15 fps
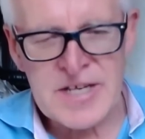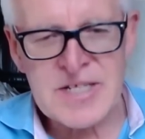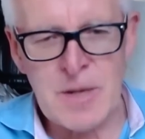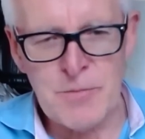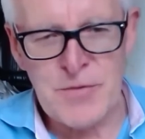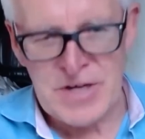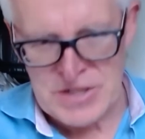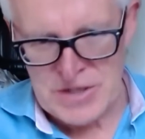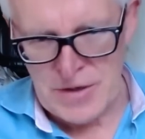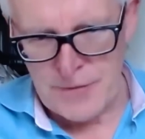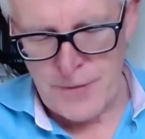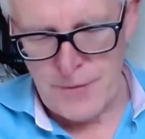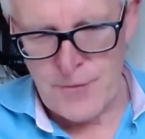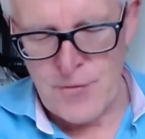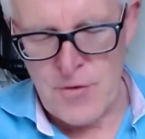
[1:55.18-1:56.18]
is something
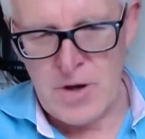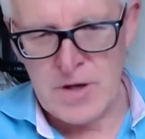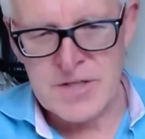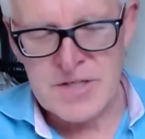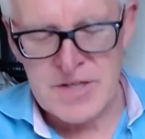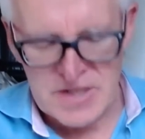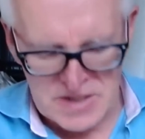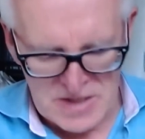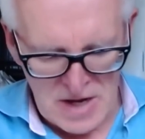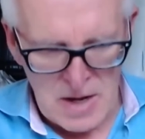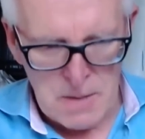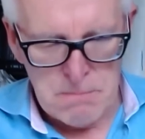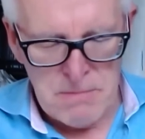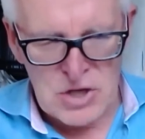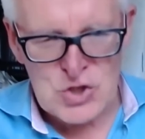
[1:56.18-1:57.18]
different for us. It's
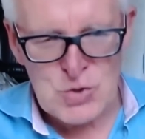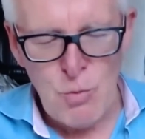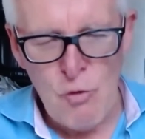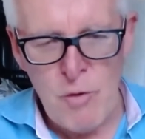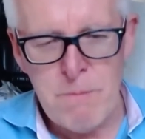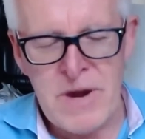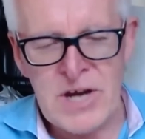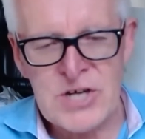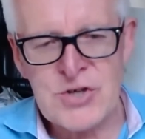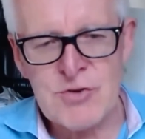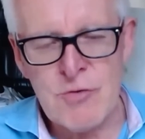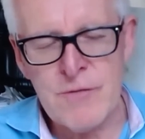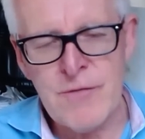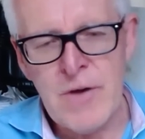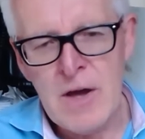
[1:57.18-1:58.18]
much more a
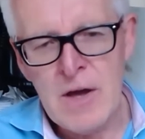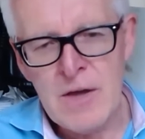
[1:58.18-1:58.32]
measure of